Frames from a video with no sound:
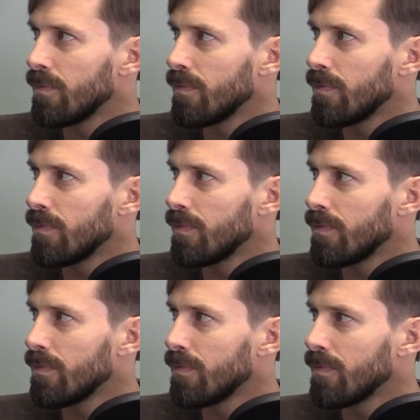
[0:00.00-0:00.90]

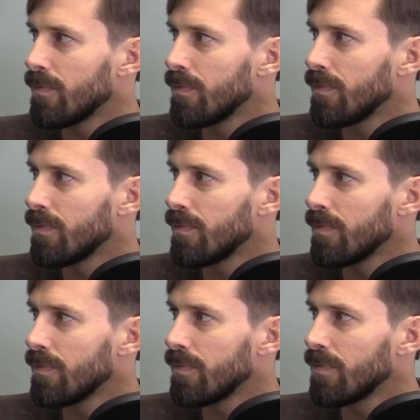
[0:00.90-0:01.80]

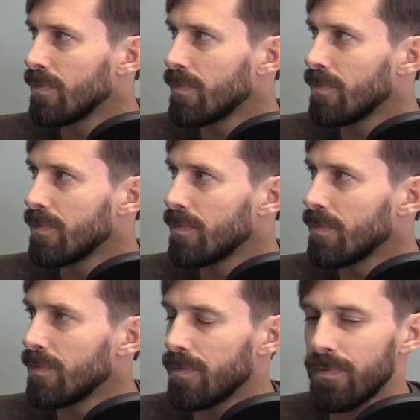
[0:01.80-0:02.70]

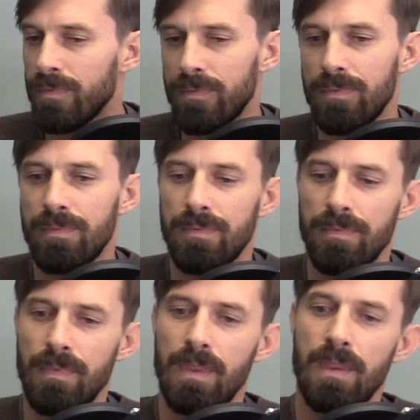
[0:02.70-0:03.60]

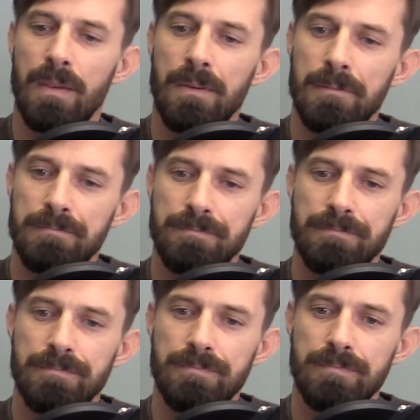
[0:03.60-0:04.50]

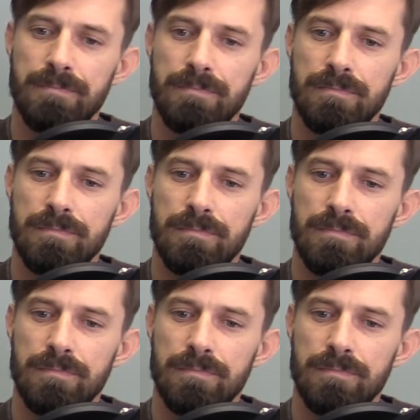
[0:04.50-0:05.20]
[no speech]